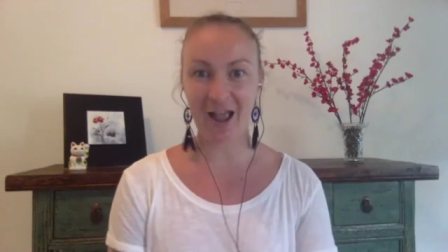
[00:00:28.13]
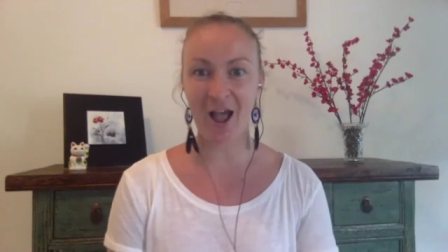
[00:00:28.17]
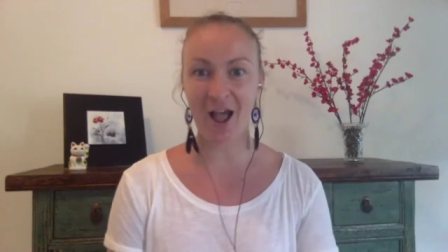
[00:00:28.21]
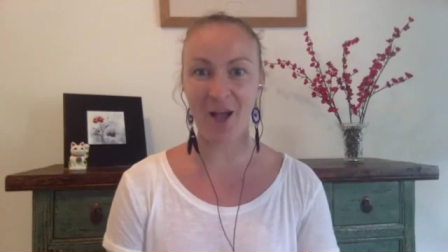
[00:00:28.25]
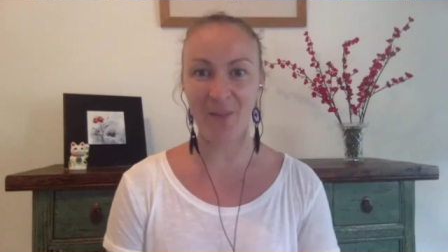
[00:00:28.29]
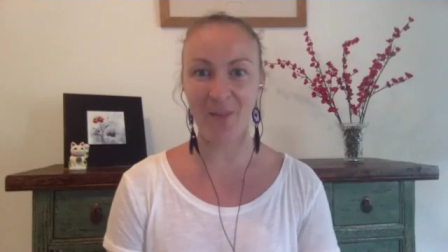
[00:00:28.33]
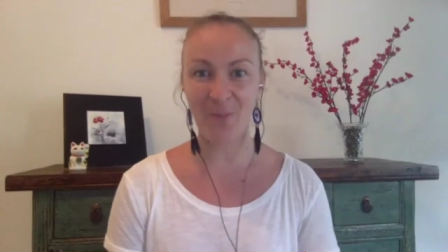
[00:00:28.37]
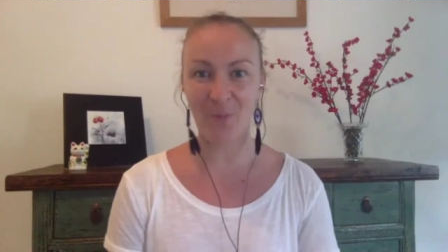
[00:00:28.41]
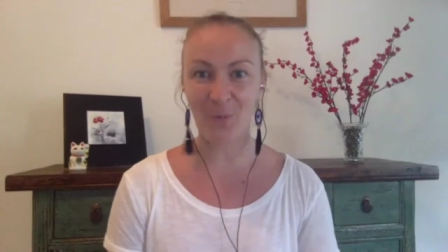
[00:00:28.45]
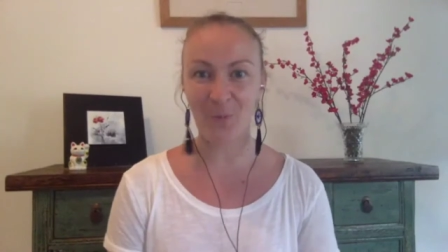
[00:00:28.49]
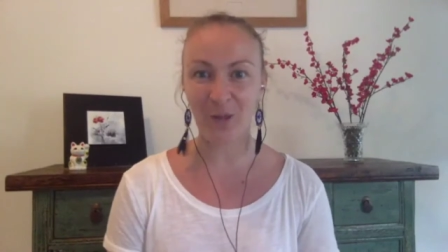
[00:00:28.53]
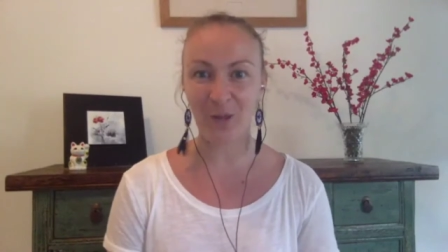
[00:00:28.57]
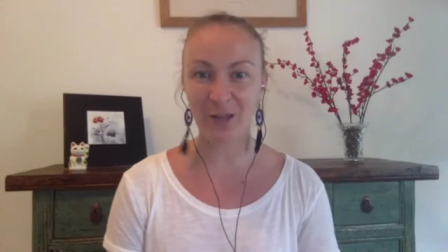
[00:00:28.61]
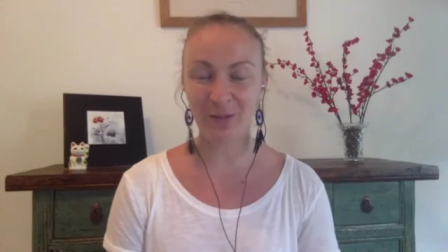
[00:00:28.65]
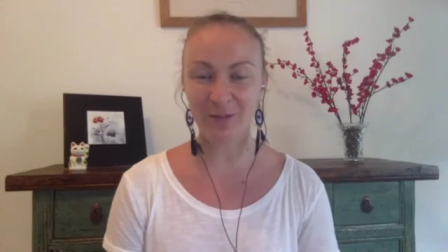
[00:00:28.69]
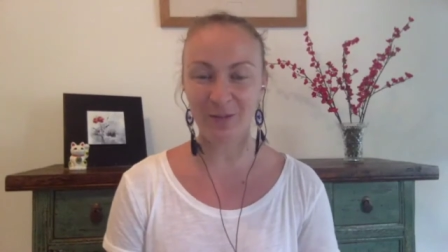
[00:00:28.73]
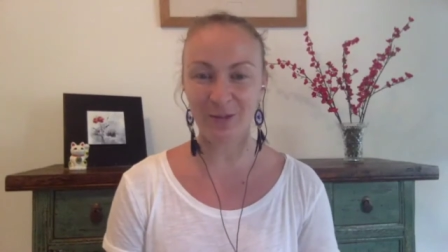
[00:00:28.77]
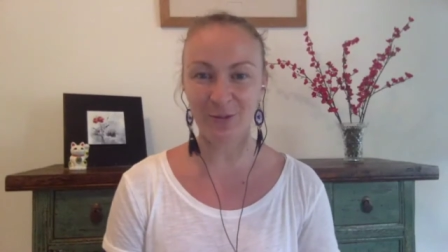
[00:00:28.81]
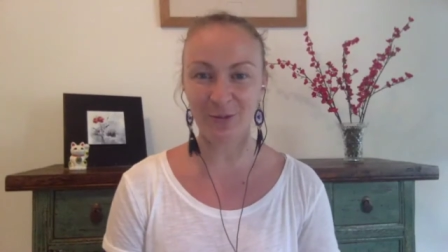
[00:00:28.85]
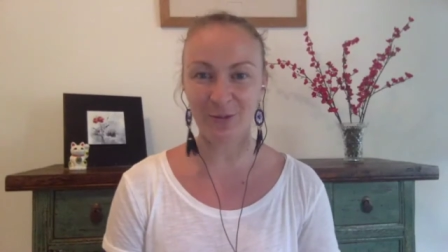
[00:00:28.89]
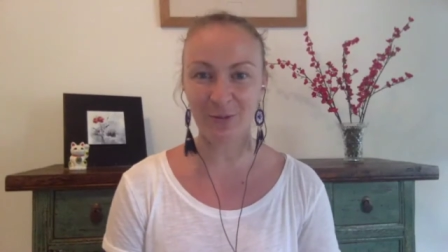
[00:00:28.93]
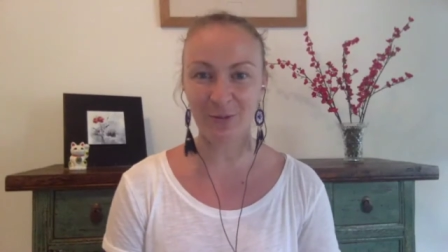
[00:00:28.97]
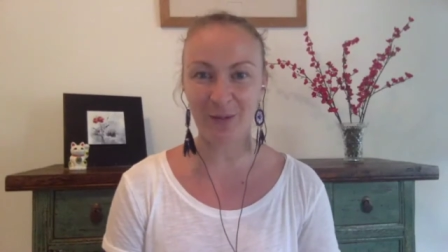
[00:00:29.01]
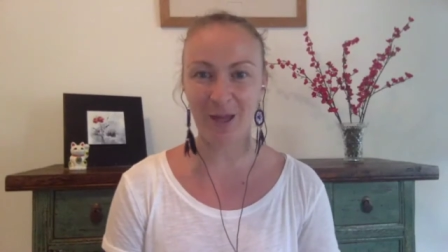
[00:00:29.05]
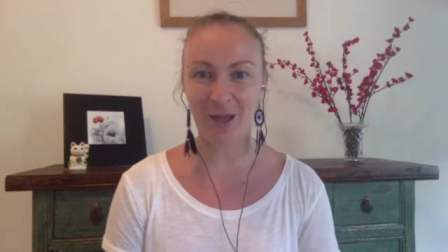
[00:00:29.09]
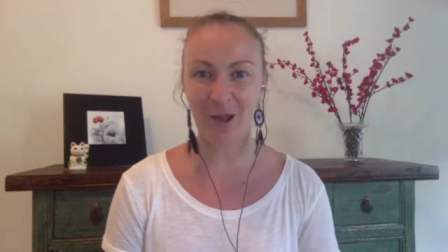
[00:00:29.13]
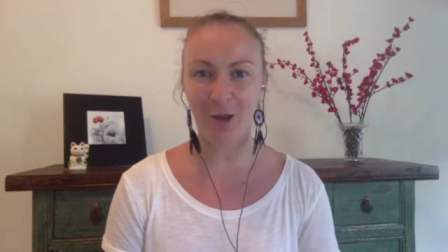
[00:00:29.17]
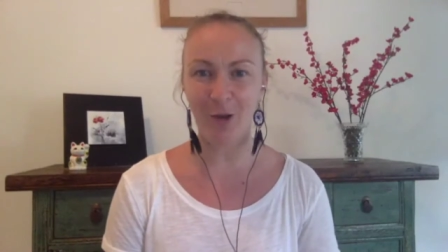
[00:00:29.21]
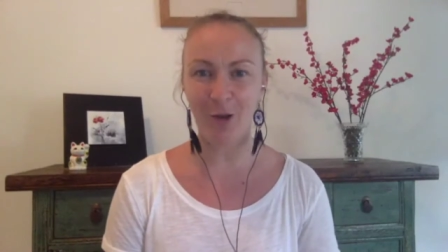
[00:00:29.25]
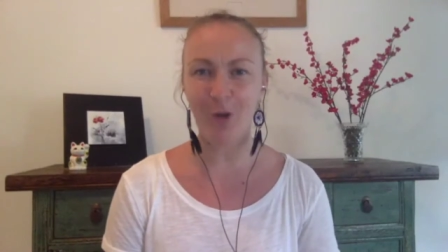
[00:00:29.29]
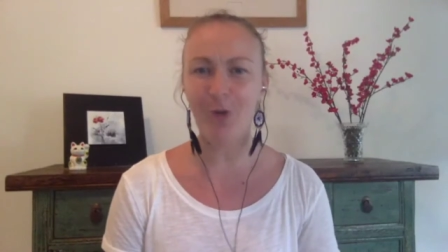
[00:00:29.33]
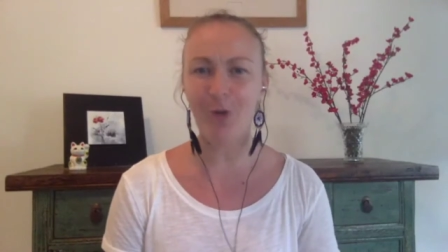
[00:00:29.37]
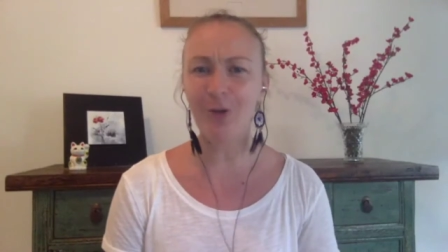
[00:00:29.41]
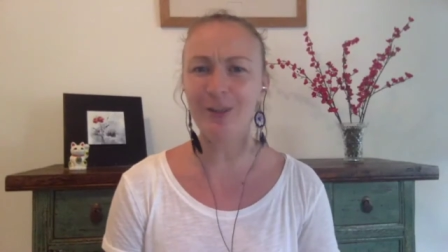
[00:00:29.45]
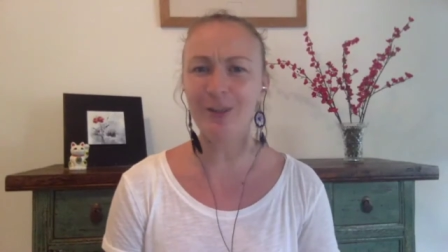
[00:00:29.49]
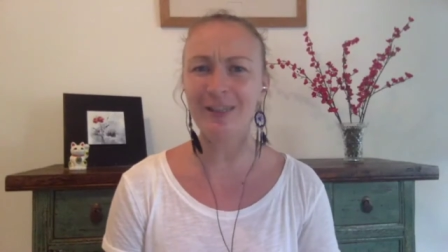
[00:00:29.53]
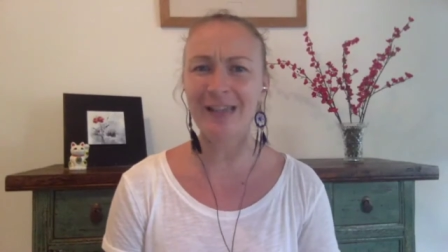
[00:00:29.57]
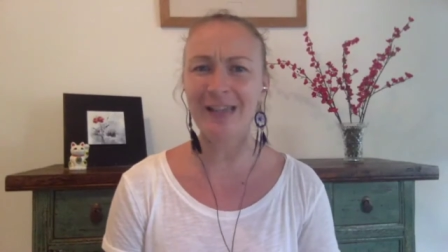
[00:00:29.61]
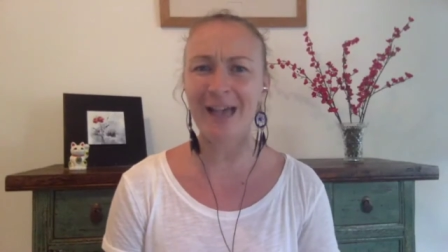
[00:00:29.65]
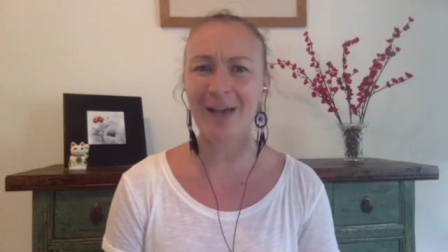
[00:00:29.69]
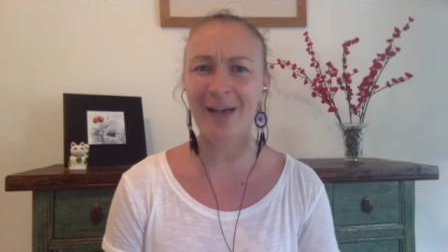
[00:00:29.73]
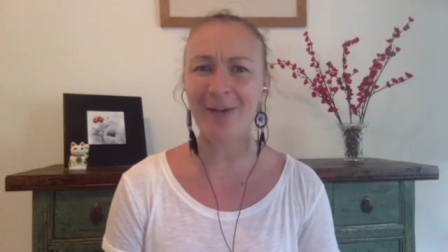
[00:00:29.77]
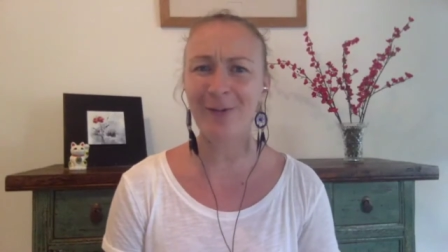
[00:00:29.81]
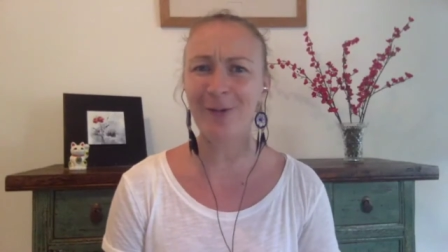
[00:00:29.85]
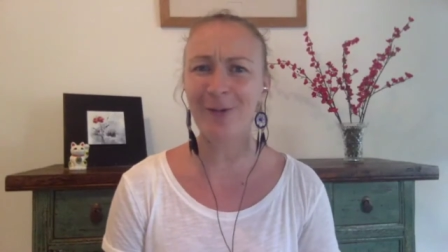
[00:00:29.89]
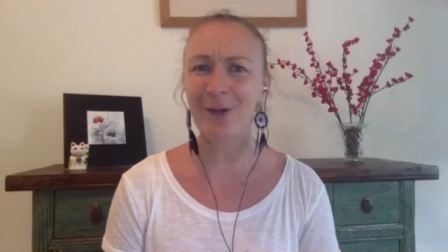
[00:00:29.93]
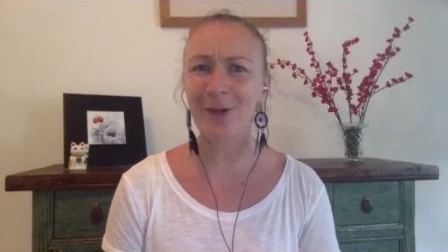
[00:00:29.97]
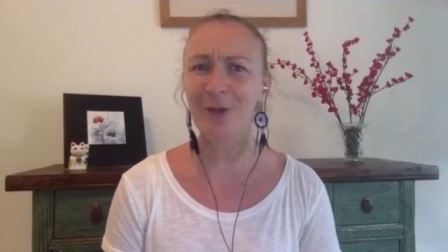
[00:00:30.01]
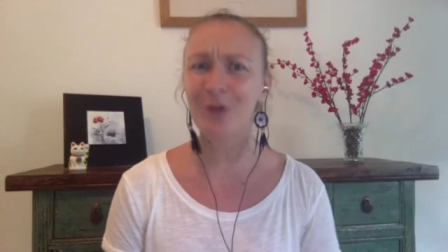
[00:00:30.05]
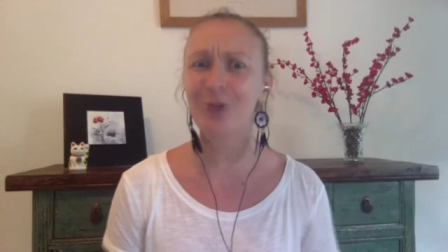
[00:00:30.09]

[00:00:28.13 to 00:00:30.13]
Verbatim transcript: Um, we're going to be talking about lockdown